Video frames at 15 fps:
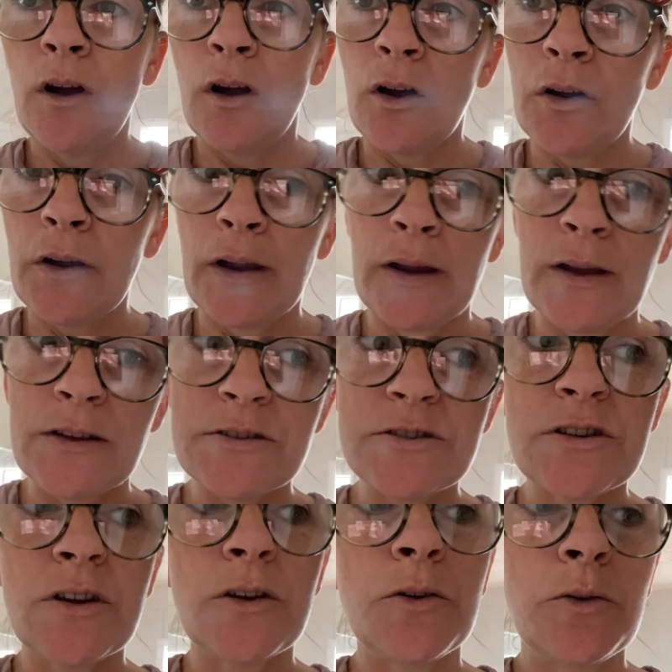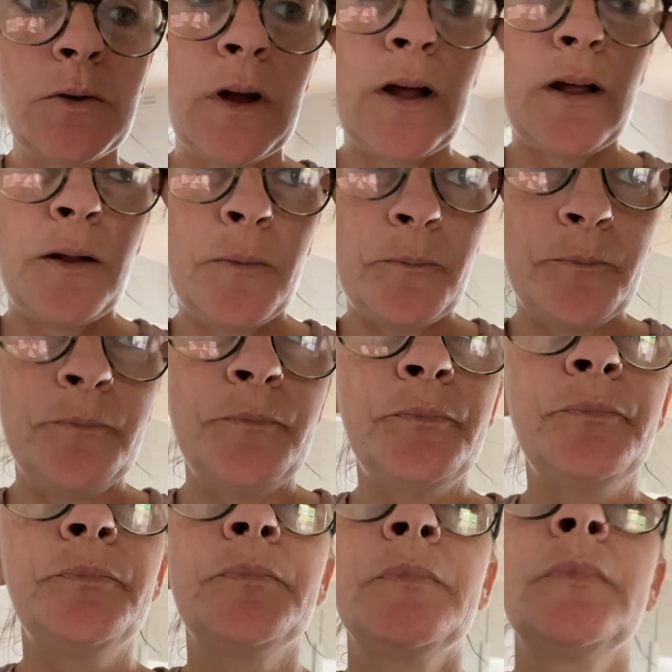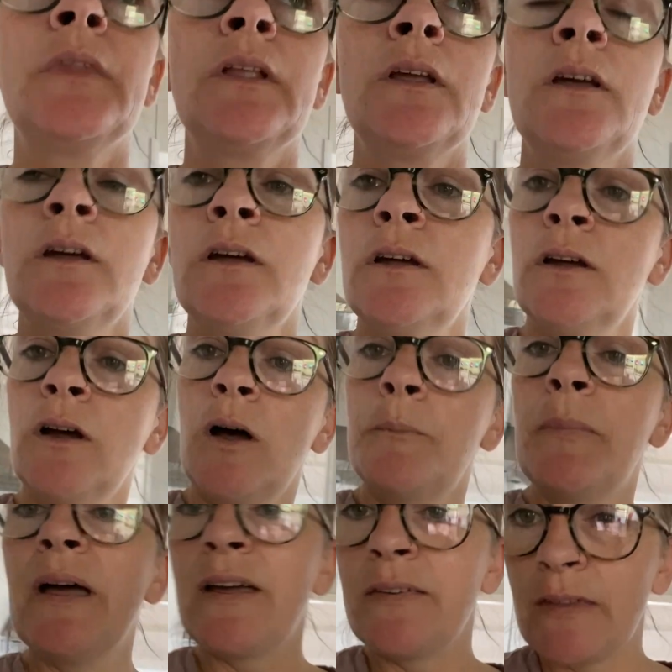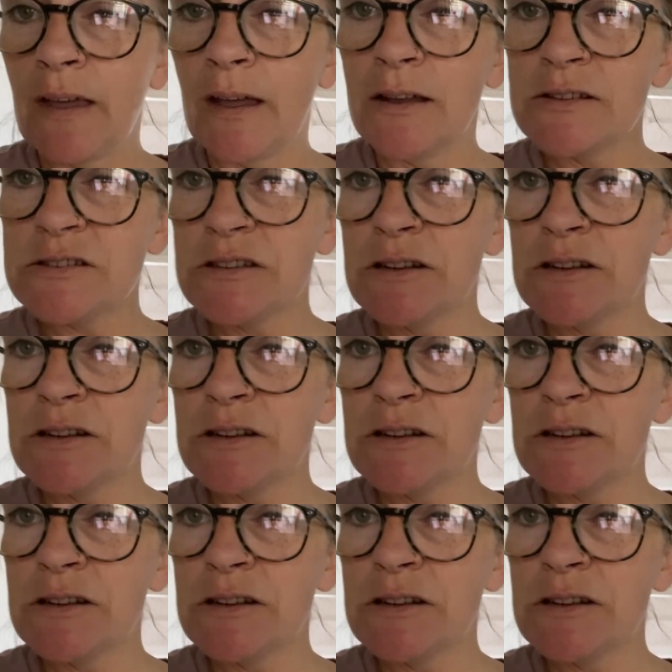Okay, so um, I'm back at the house